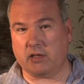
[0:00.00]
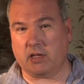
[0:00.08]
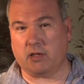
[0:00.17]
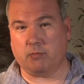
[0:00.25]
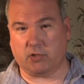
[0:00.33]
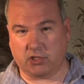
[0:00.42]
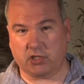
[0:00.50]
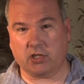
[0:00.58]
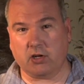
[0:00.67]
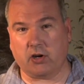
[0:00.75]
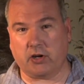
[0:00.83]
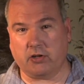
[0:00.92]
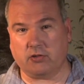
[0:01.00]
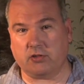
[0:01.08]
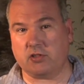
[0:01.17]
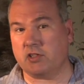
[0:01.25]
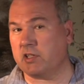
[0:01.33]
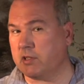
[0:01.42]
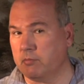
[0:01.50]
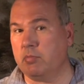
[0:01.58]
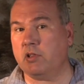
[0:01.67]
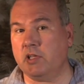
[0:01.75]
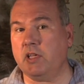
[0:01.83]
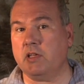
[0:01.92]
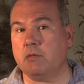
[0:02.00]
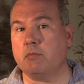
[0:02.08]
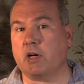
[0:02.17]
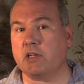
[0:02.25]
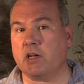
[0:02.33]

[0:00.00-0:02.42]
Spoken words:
in materials to complete my